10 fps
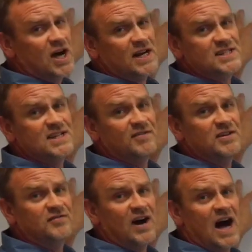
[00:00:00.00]
on at
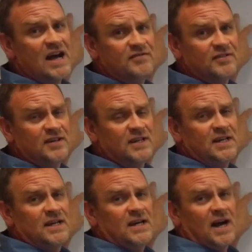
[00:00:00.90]
seventy-five
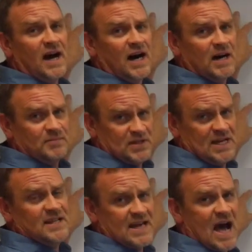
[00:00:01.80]
uh, to
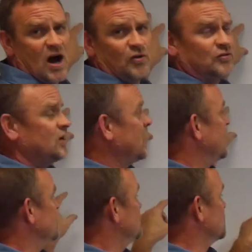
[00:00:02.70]
heat the house,
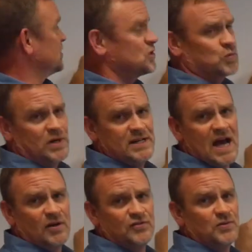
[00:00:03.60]
and you turn this one
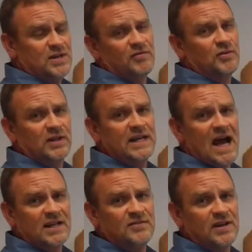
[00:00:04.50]
down so it never really
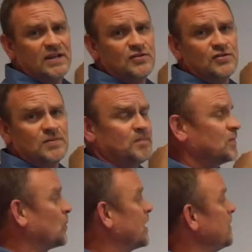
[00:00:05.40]
activates,
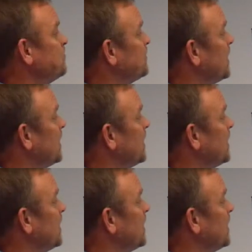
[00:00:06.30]
okay?